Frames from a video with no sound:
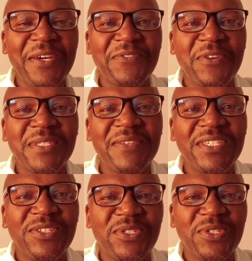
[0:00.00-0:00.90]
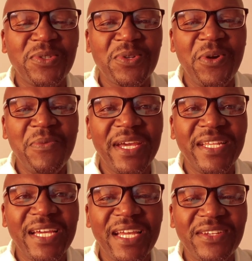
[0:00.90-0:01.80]
from stephenjohnsy.com
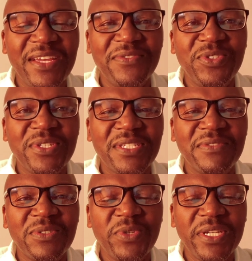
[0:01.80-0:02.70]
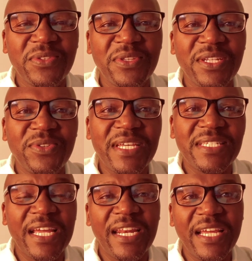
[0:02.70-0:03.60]
and I create videos every week so that you guys
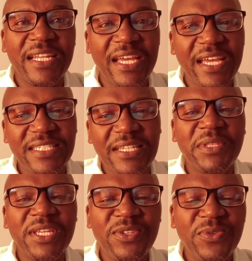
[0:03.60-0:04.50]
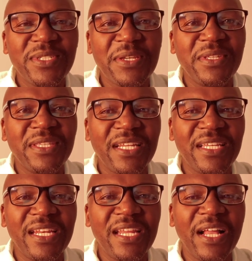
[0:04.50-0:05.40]
can learn something new, something that
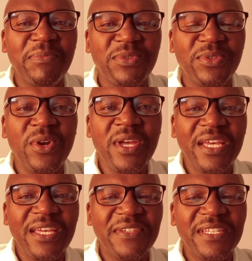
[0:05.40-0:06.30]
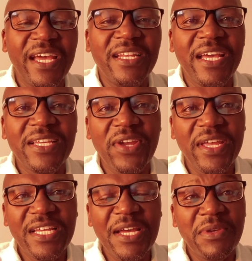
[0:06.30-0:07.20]
can help you even earn extra
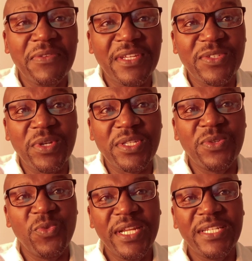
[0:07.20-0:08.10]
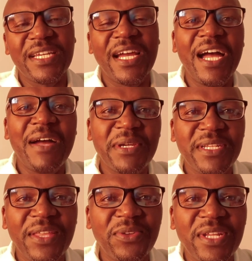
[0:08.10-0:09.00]
income if that's what you want uh, but
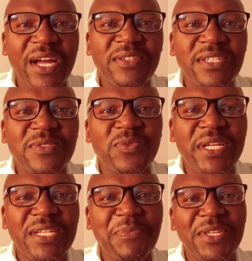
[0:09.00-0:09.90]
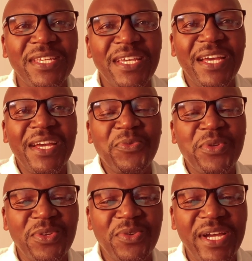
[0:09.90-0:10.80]
I thought I'll just wind up the year
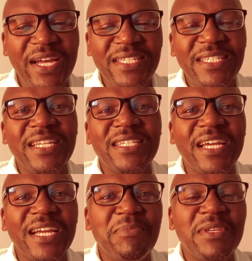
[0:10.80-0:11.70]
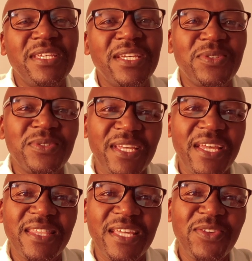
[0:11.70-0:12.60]
with you guys and coming here to say
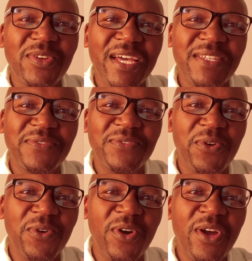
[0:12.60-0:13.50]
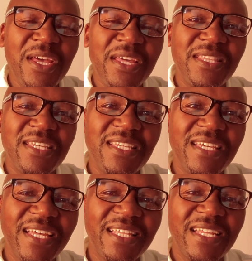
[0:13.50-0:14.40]
thank you guys for the
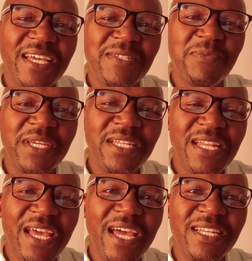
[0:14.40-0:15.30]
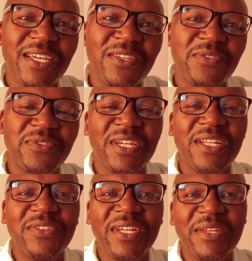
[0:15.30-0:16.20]
year that has been and uh, you've
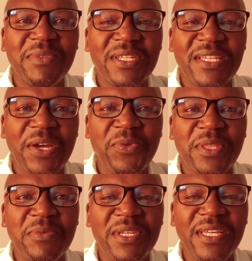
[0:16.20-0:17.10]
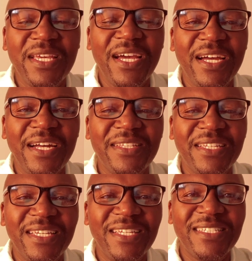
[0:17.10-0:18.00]
really really been here with me uh,
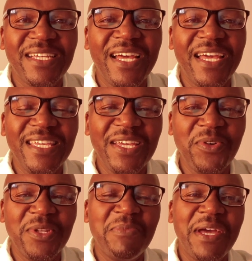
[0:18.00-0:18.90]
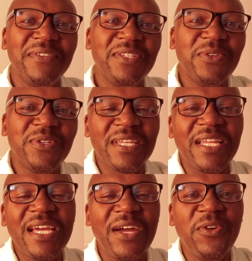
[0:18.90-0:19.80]
the entire year in my videos
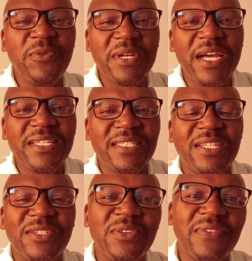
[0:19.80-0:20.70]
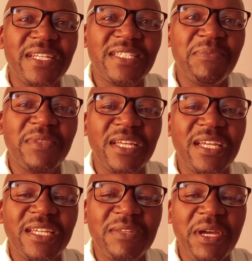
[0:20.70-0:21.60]
and I hope guys that you've learned something
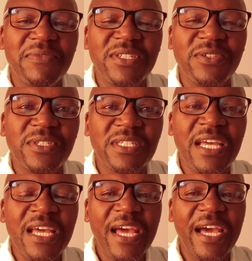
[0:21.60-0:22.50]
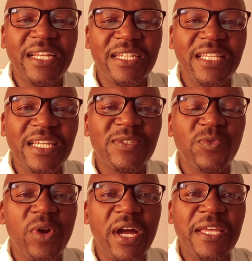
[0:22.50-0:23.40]
in my videos and uh, that is
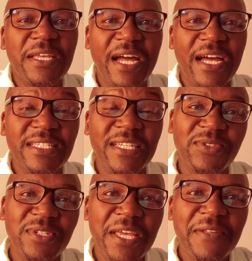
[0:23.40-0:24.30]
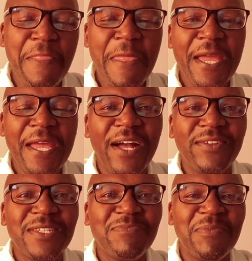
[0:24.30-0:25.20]
why I say today I'll
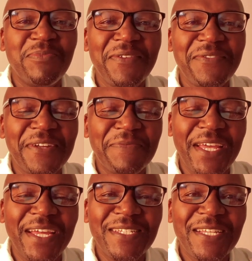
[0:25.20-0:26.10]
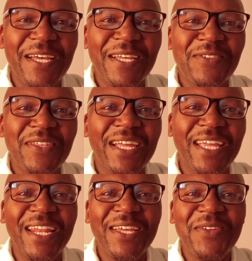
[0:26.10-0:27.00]
just be brief and uh, so that I
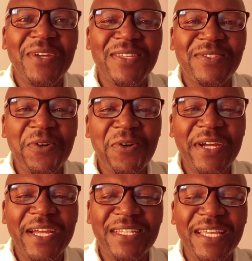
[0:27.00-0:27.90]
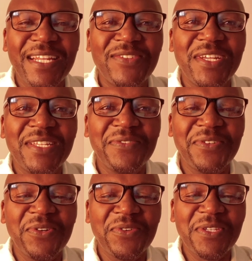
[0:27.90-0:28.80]
can let you guys go and get ready for
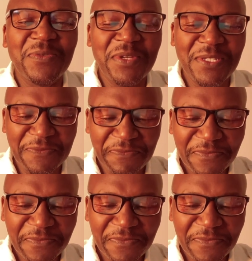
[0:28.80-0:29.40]
your Christmas